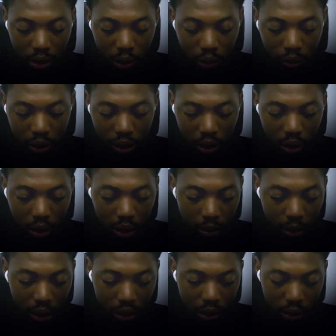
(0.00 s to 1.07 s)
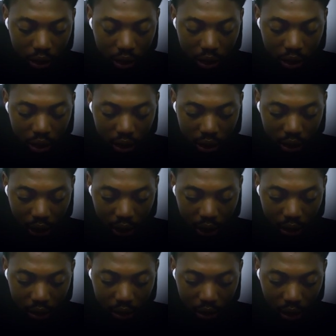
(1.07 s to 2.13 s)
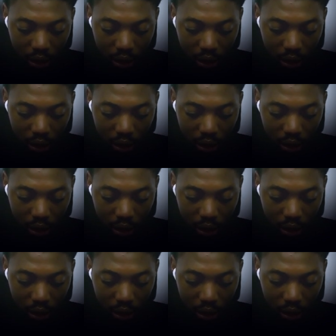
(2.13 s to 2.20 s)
So we still come back to this side.